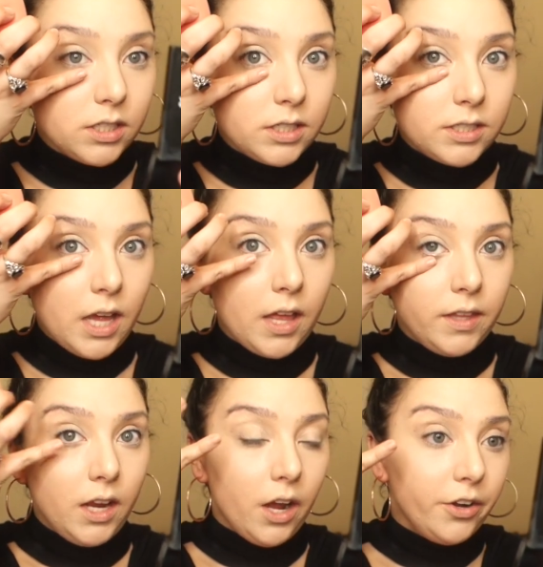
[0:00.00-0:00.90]
set
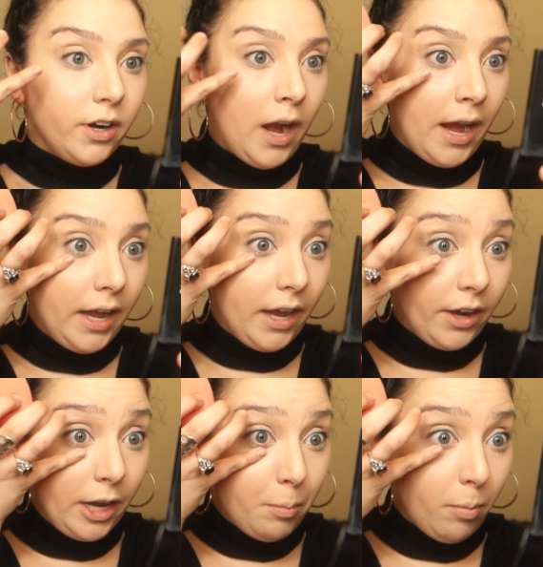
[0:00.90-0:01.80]
the under eye
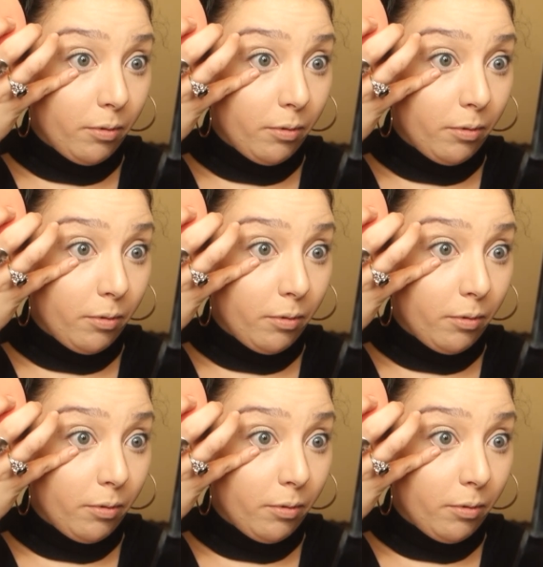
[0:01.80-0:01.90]
area.